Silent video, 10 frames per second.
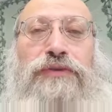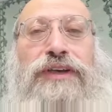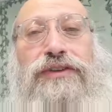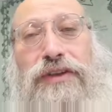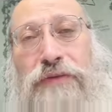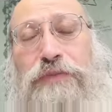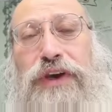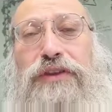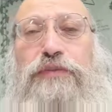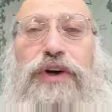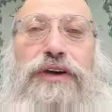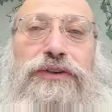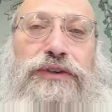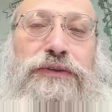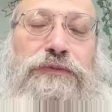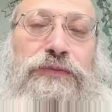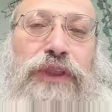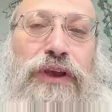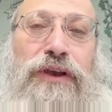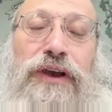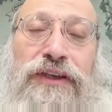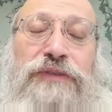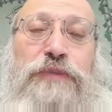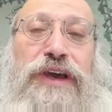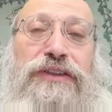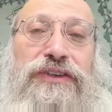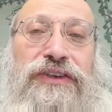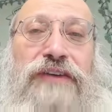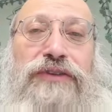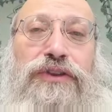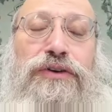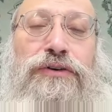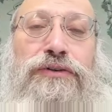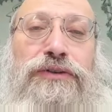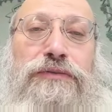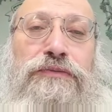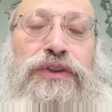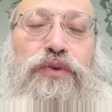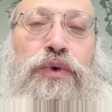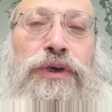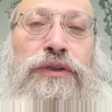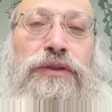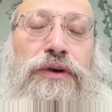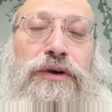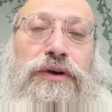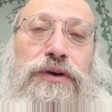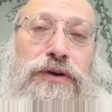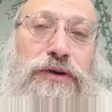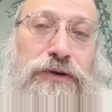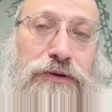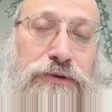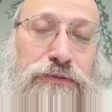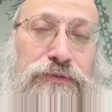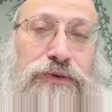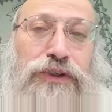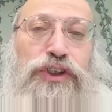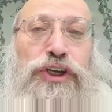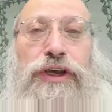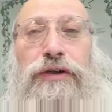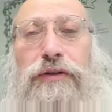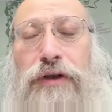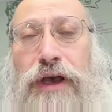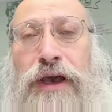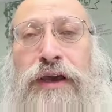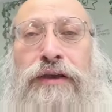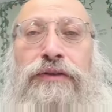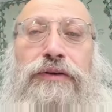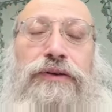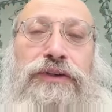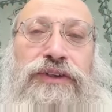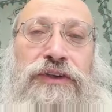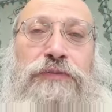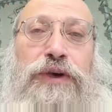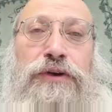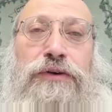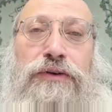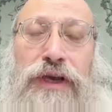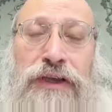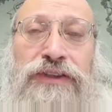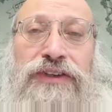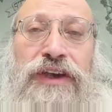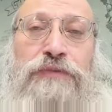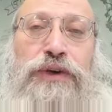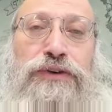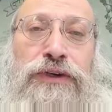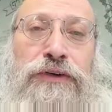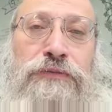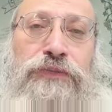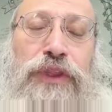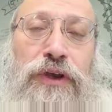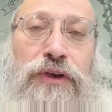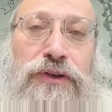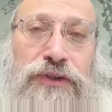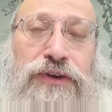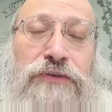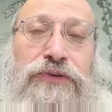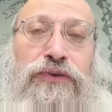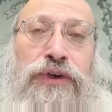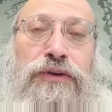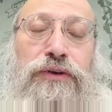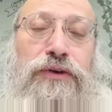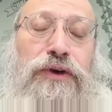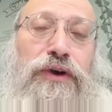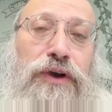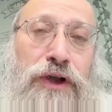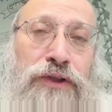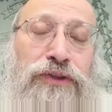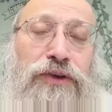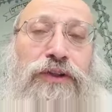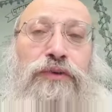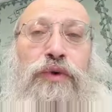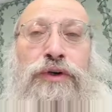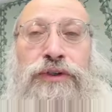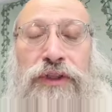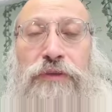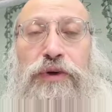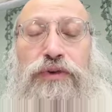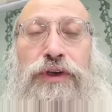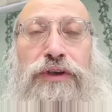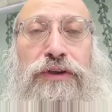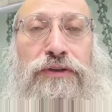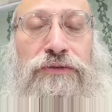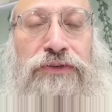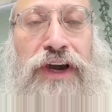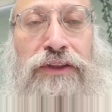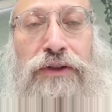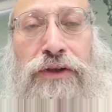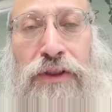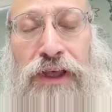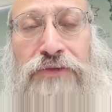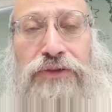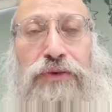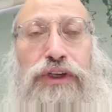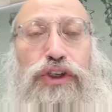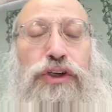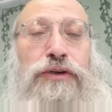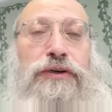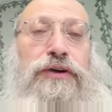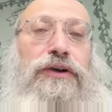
arrested and paid the price and spent 7 years between jail and Siberia suffering until he was liberated and finally left Russia,